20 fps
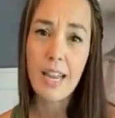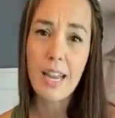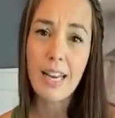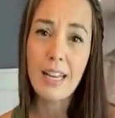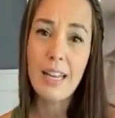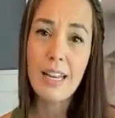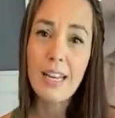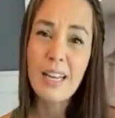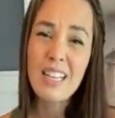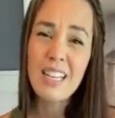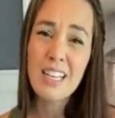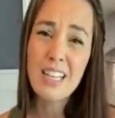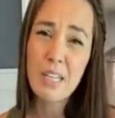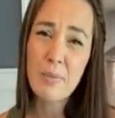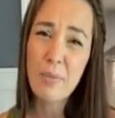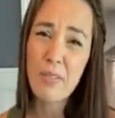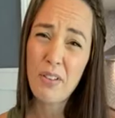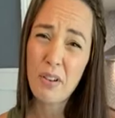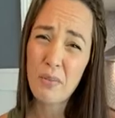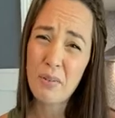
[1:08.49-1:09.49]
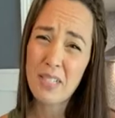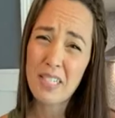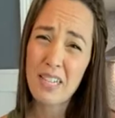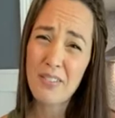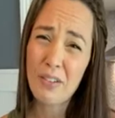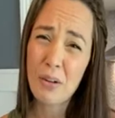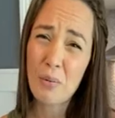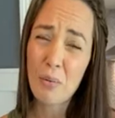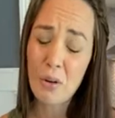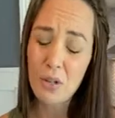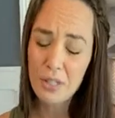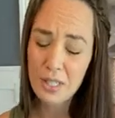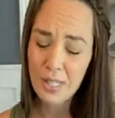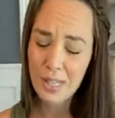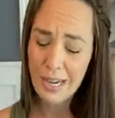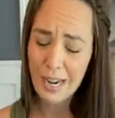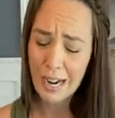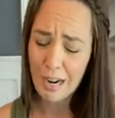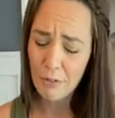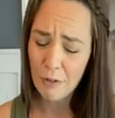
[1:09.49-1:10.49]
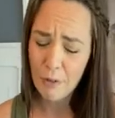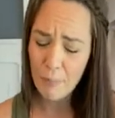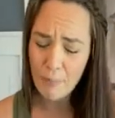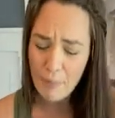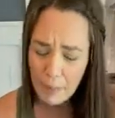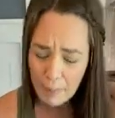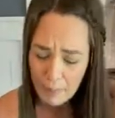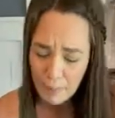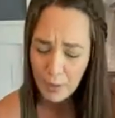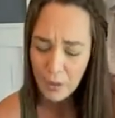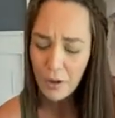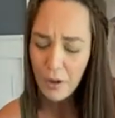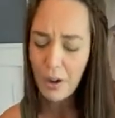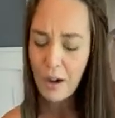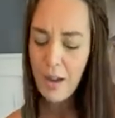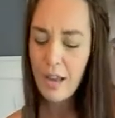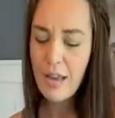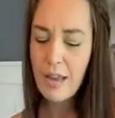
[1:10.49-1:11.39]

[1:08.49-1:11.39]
and some of it was even worse than I remember.